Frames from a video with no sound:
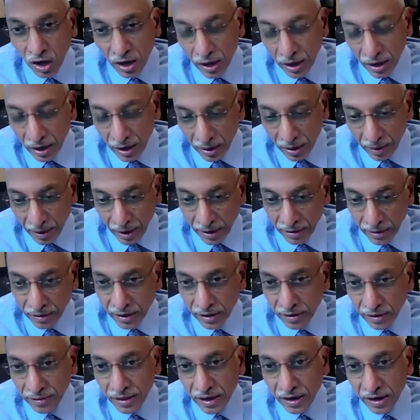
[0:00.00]
Uh, and
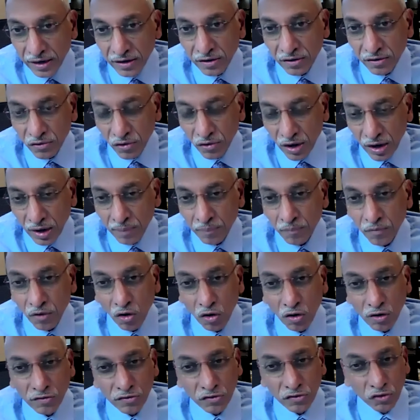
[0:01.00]
in that realm,
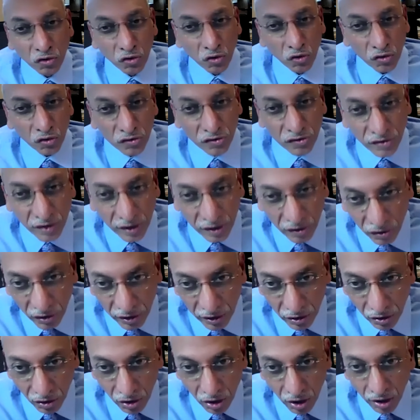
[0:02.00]
also
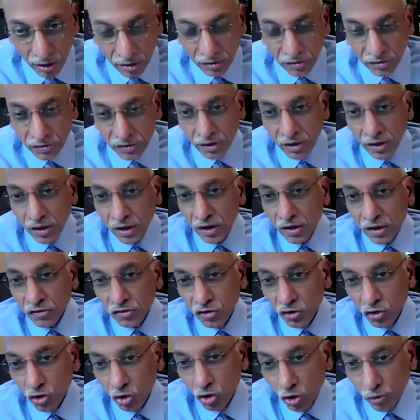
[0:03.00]
secretagogues.
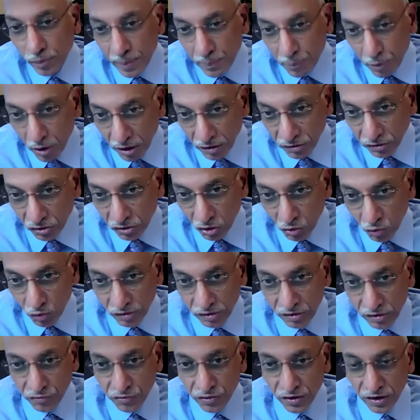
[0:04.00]
So lubiprostone was
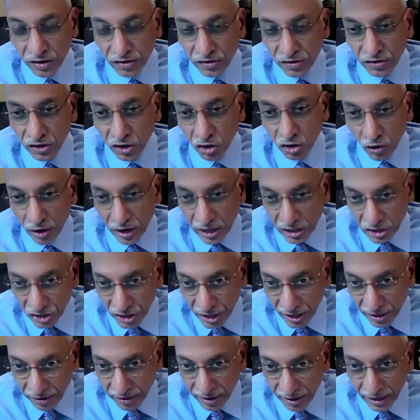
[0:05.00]
the first chloride
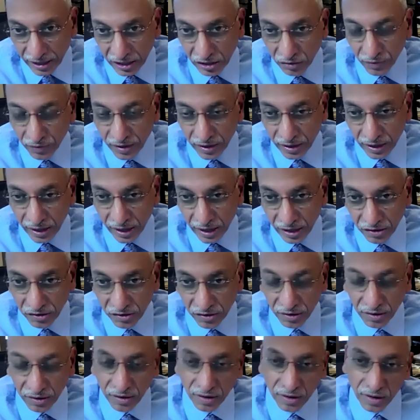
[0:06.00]
channel activating
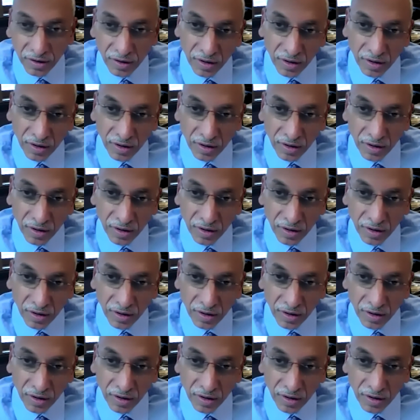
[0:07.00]
agent